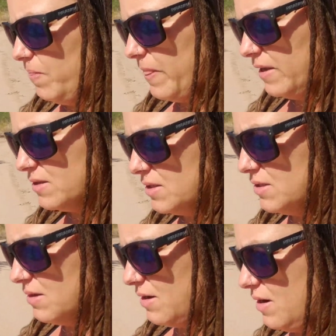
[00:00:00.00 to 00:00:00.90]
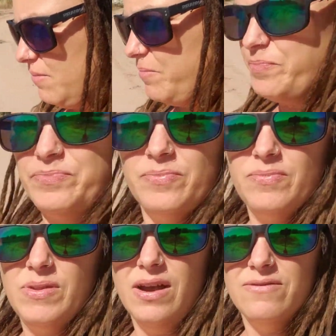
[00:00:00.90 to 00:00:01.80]
that's
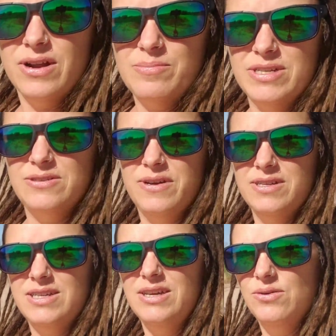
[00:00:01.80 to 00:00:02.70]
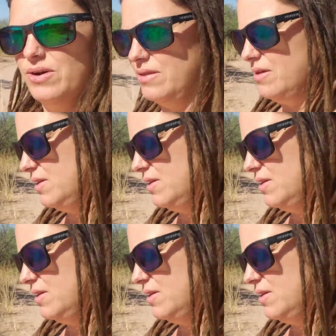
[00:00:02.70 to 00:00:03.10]
not very much fun to deal with.